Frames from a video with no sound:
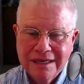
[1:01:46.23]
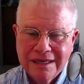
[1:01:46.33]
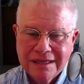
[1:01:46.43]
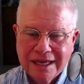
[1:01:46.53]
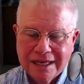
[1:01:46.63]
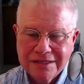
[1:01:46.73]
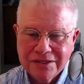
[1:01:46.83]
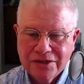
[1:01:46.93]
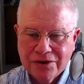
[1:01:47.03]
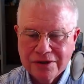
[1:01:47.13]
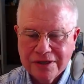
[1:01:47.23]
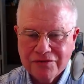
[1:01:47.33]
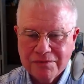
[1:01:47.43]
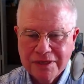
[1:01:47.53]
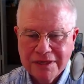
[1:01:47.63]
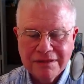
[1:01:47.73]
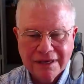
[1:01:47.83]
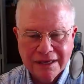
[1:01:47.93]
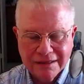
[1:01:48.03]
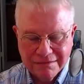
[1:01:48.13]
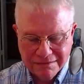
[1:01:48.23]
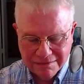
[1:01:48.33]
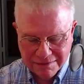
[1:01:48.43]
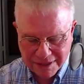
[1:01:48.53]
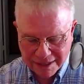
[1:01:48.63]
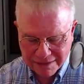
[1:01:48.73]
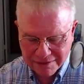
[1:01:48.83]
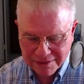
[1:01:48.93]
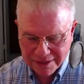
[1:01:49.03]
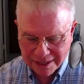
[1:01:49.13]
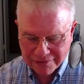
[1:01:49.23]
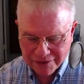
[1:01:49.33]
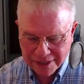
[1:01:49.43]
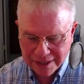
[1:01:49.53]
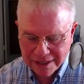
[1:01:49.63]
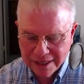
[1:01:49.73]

They had security for me, thank, thank, thankfully,